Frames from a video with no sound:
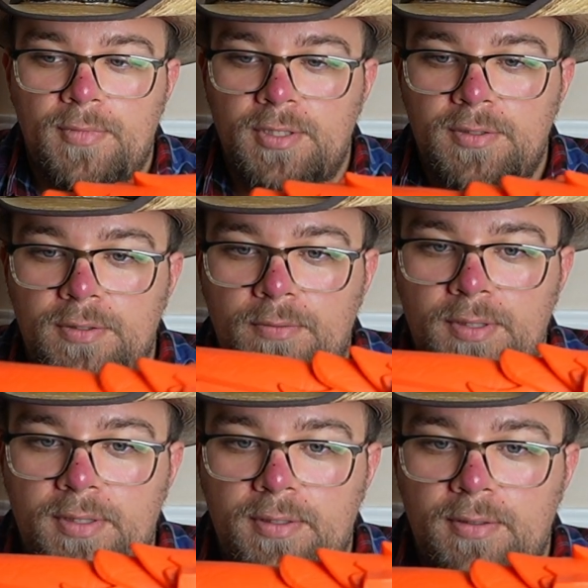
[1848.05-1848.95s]
So I
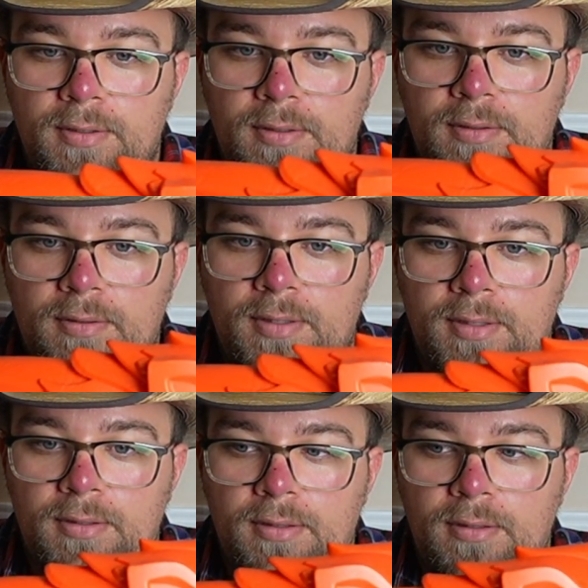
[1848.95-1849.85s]
think
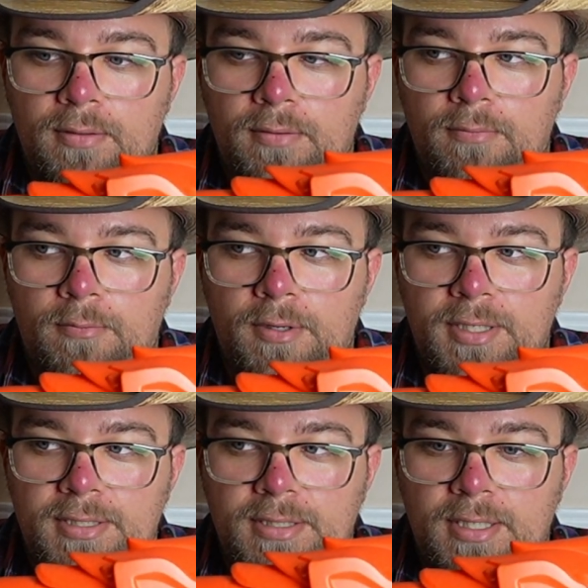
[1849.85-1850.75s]
that the one
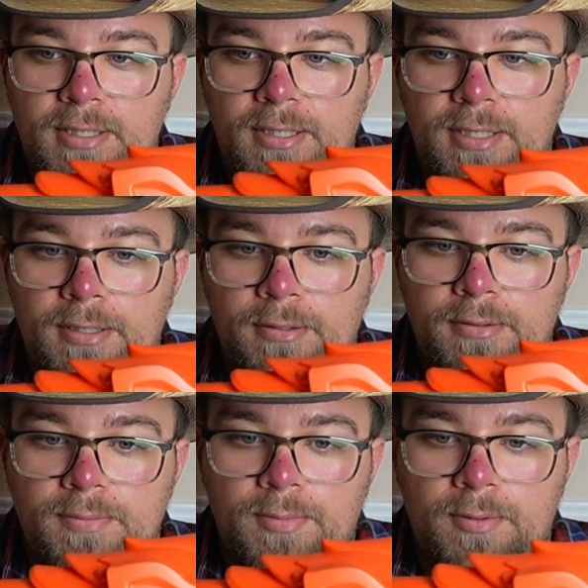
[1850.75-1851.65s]
inside here
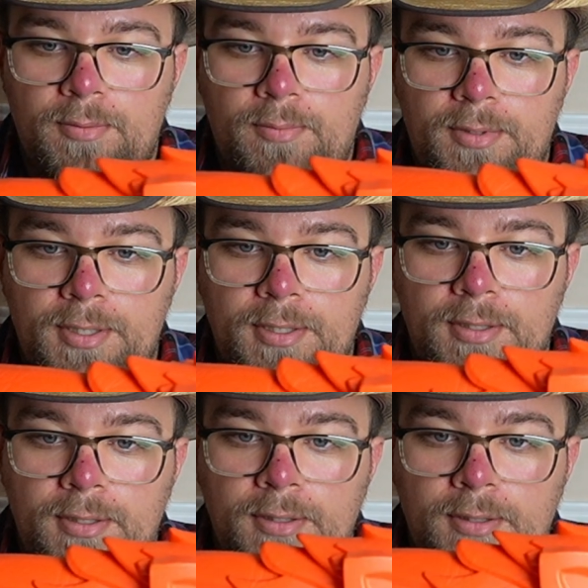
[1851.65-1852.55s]
is probably
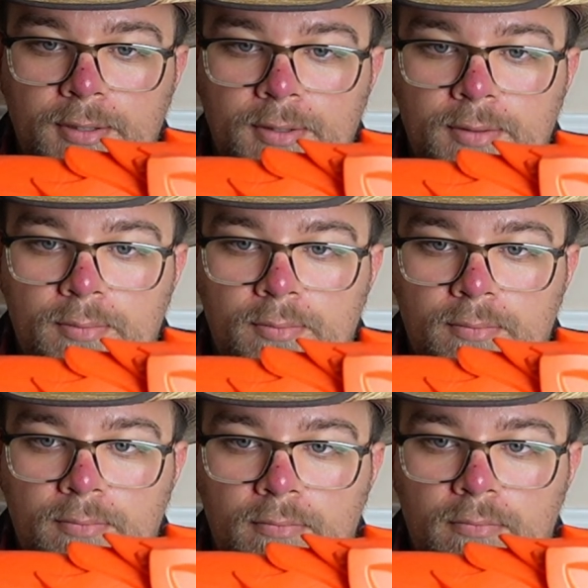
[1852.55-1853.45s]

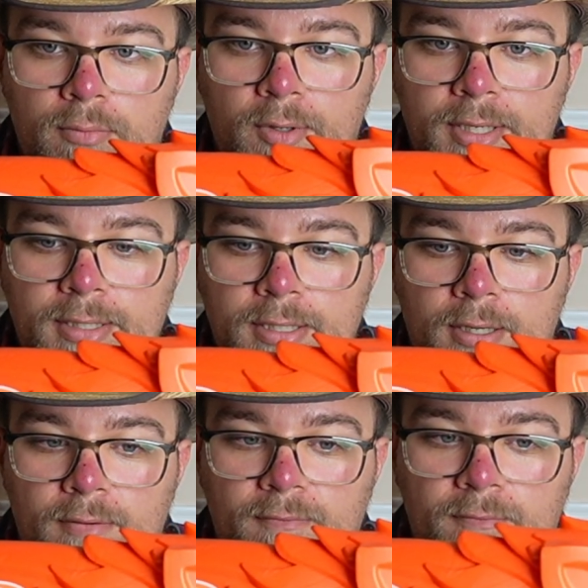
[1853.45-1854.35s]
pretty
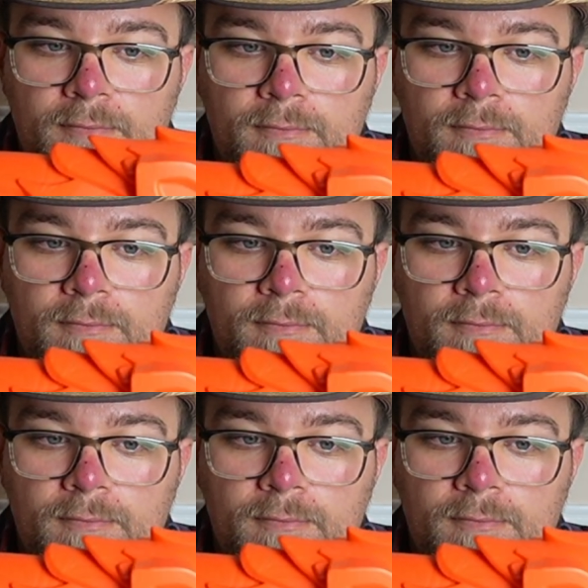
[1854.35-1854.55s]
tough